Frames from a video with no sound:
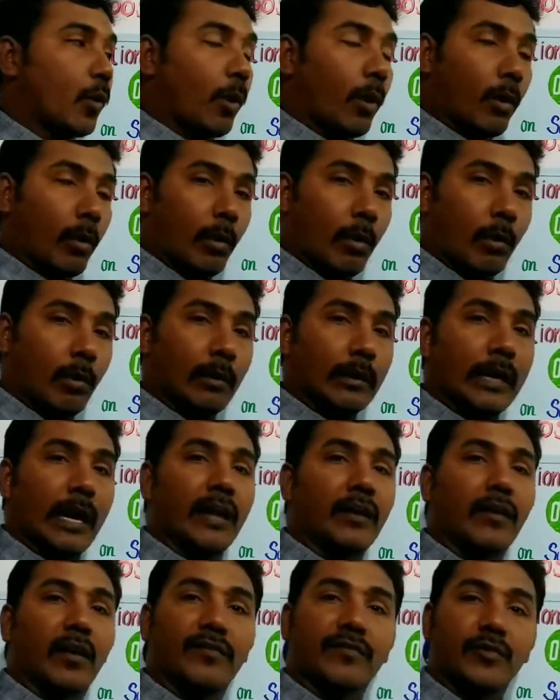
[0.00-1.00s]
all
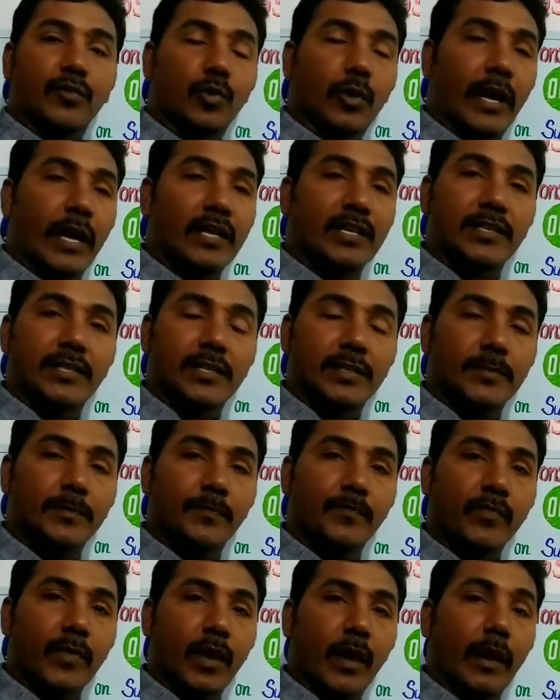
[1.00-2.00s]
kind of students
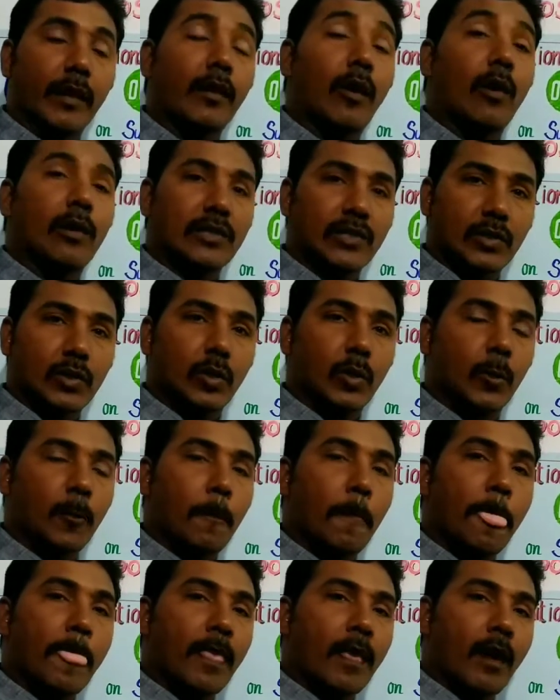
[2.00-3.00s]
and also